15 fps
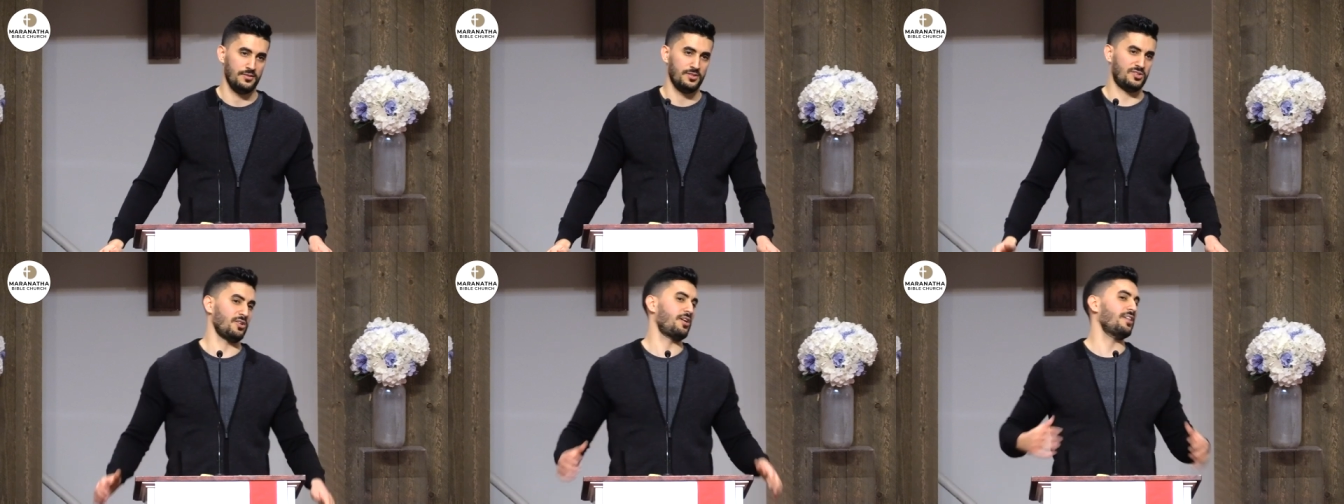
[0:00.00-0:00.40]

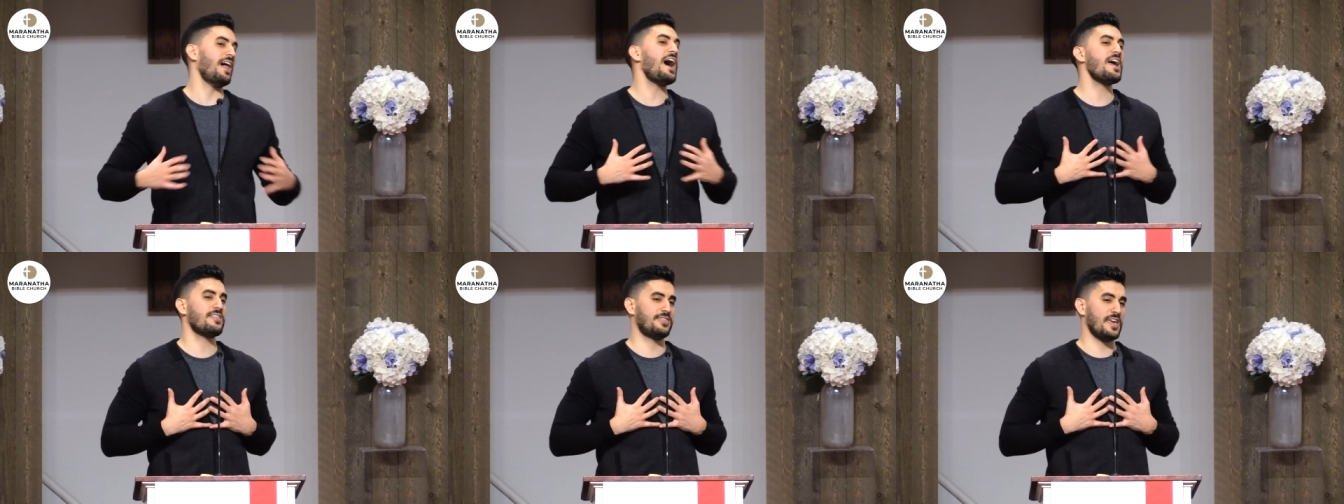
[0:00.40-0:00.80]
So
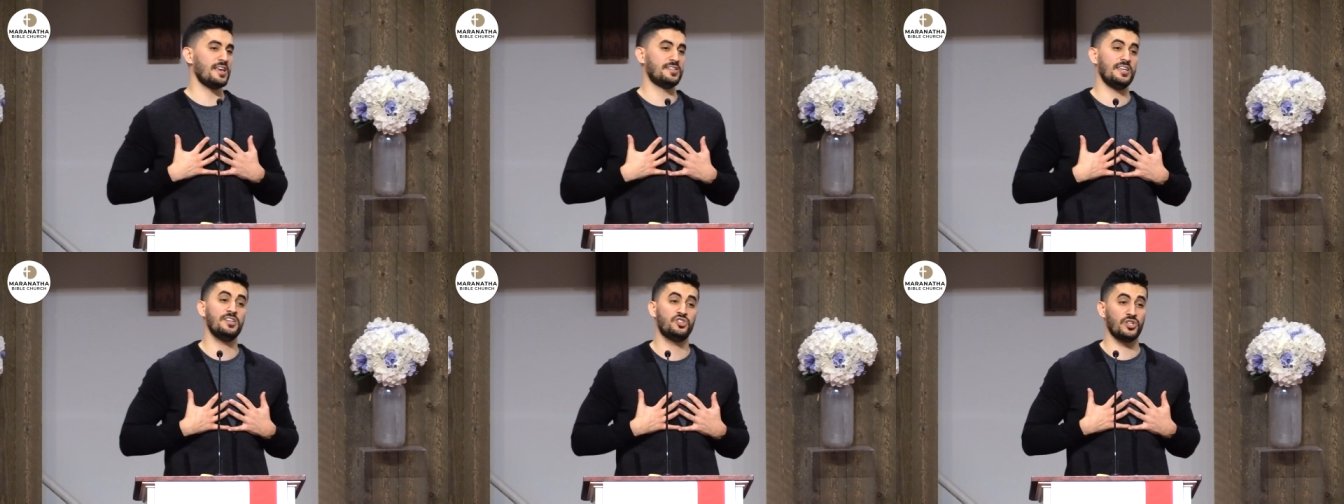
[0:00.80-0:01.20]
Goliath
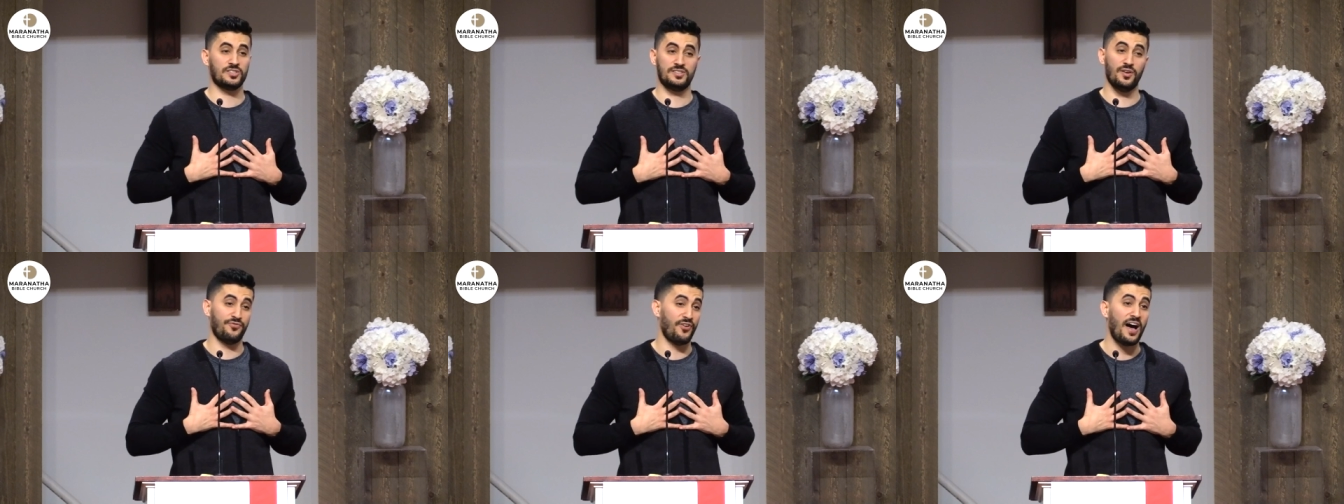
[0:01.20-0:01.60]
thinks he's
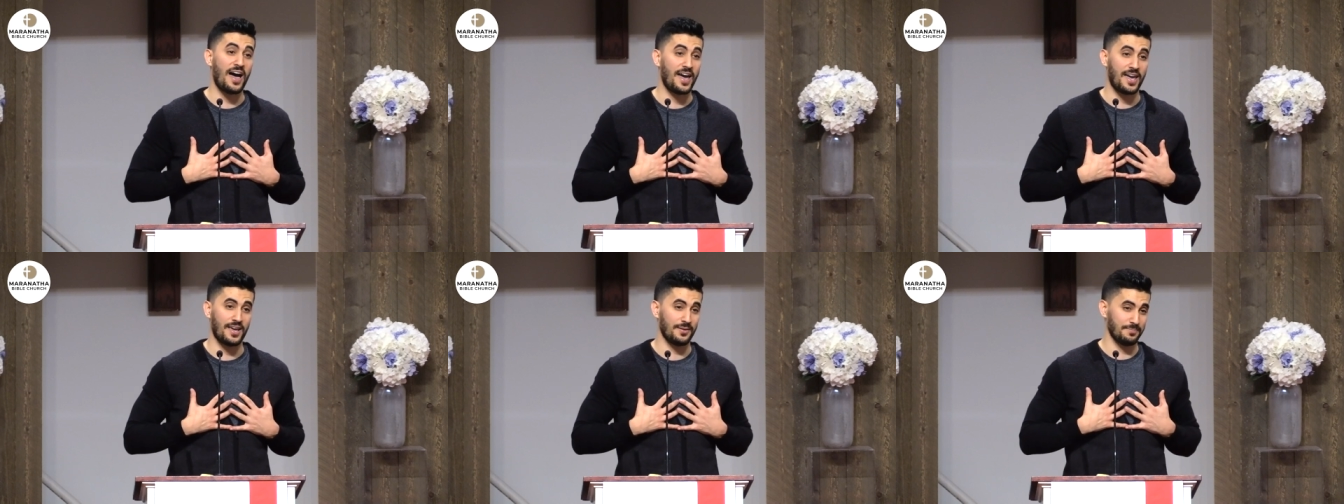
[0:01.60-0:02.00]
just
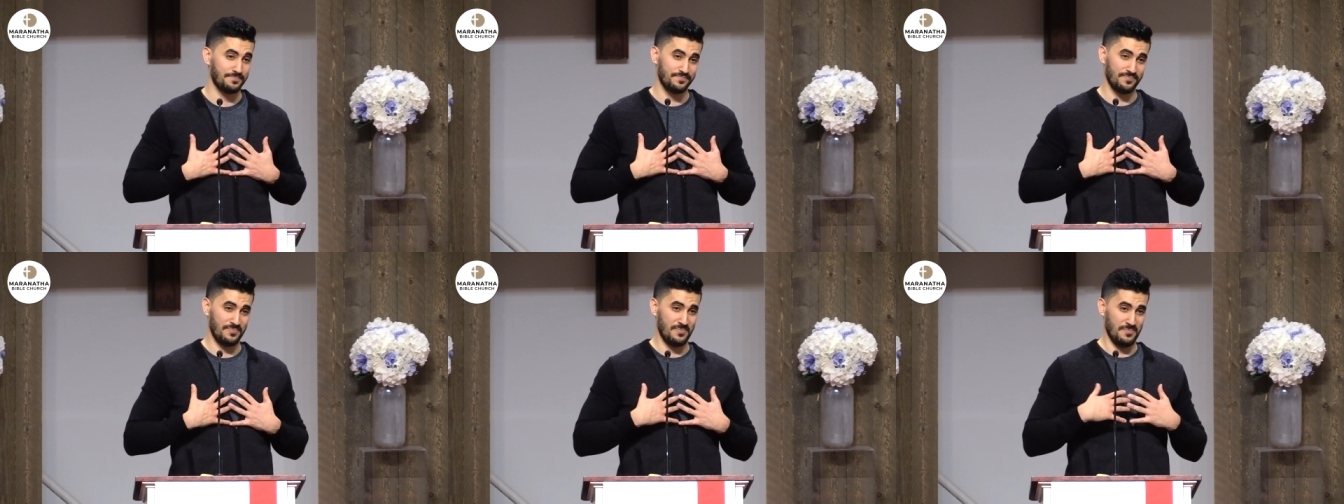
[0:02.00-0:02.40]
defying
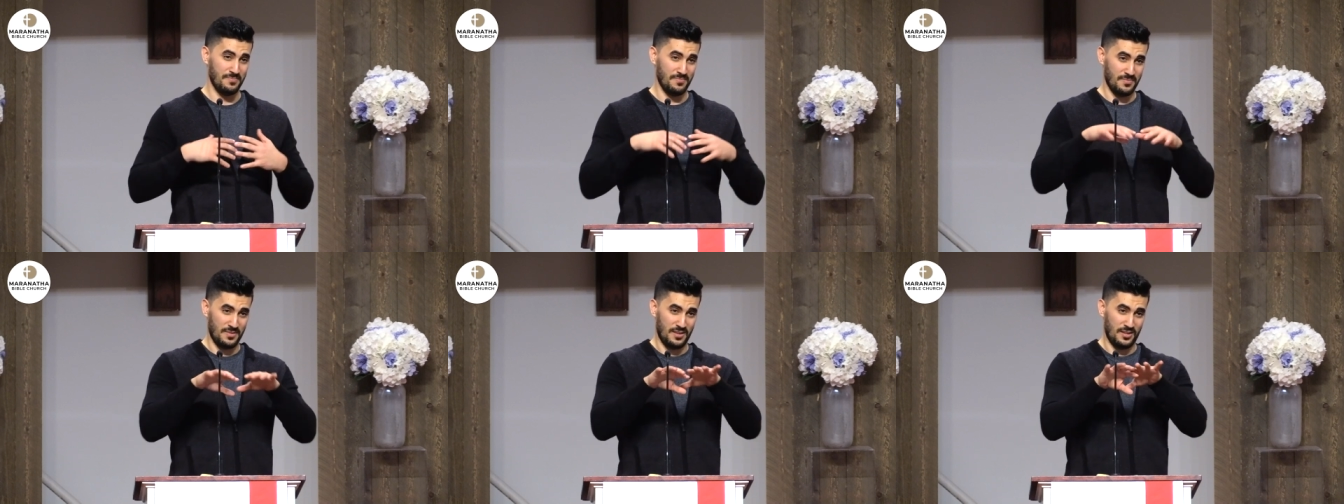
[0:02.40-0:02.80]

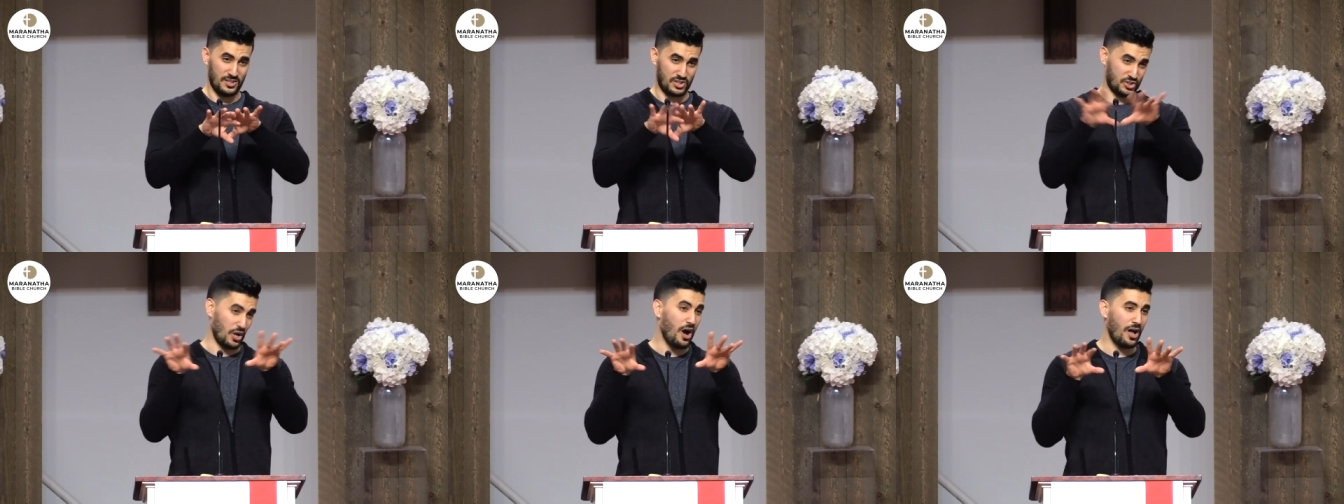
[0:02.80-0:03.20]

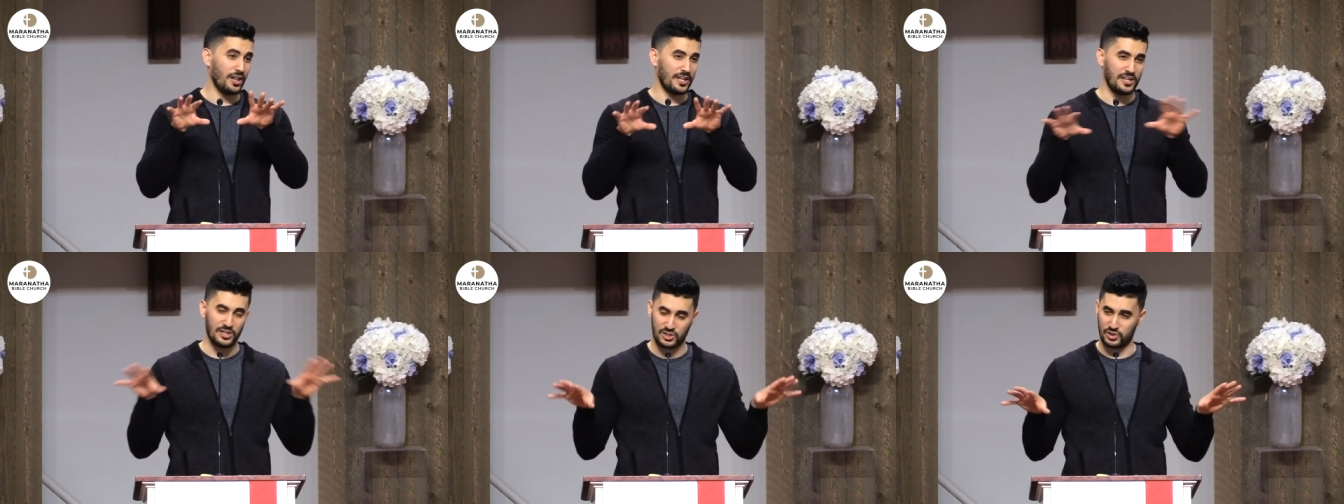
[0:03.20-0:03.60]

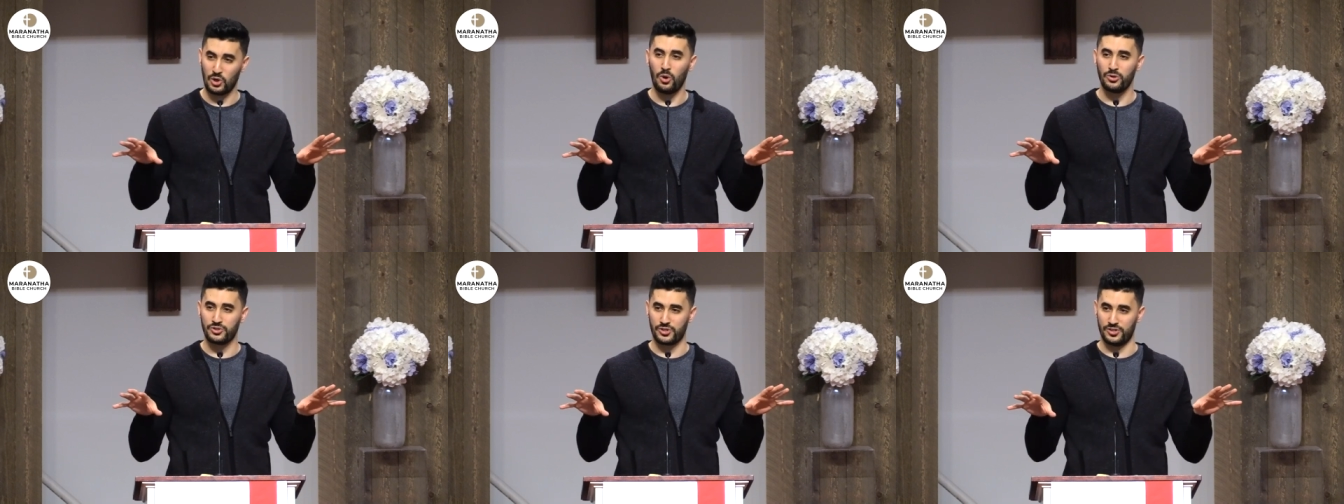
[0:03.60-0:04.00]
Saul and his
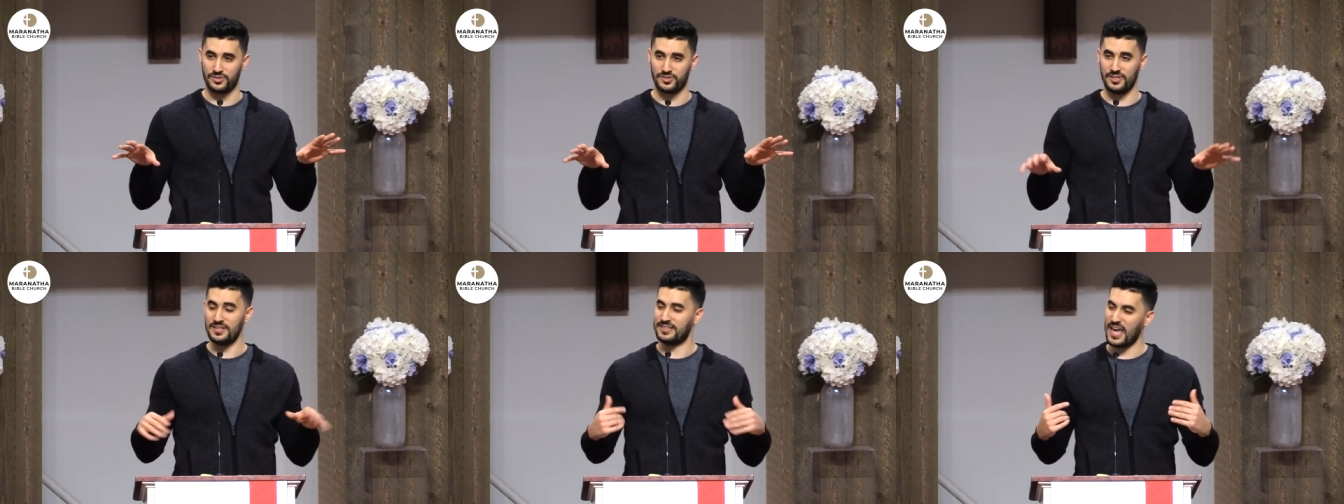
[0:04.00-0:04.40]
soldiers.